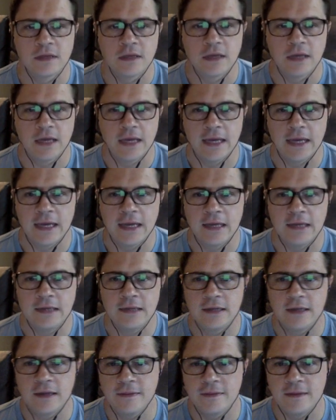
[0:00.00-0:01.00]
And
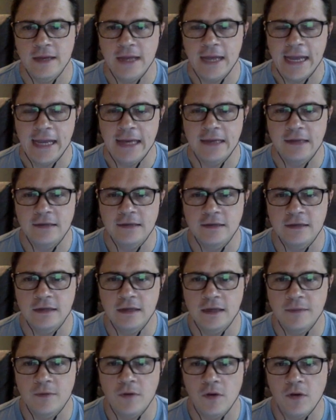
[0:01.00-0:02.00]
at the end,
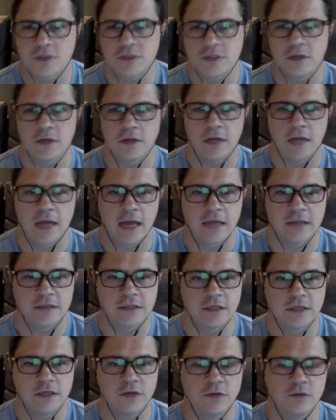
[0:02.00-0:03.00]
I'm also going to
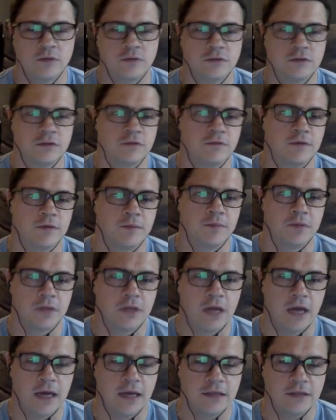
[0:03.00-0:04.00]
ask you to
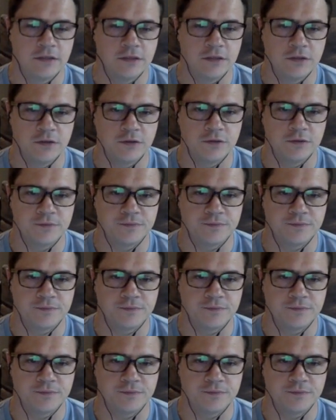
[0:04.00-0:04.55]
reply to